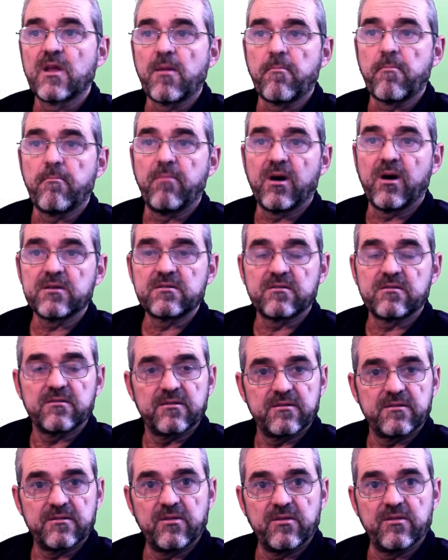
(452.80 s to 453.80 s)
But
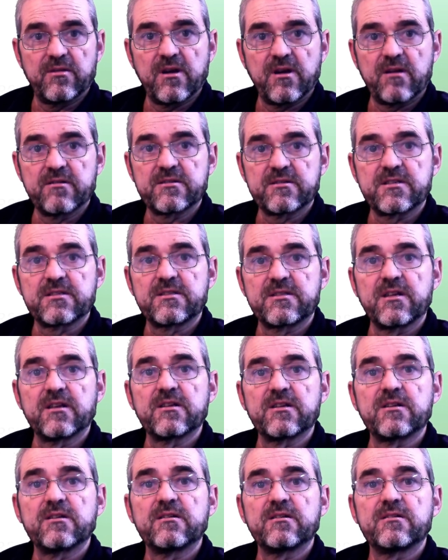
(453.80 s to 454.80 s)
there is
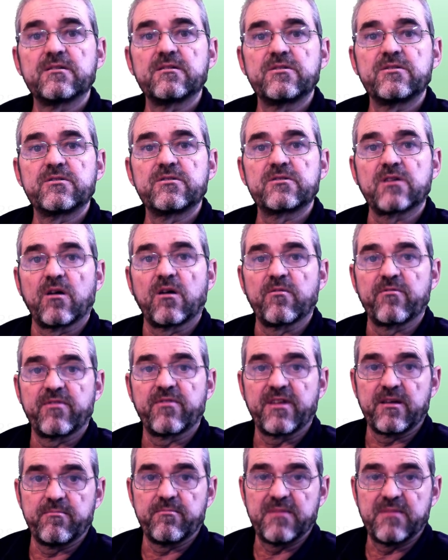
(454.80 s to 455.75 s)
still something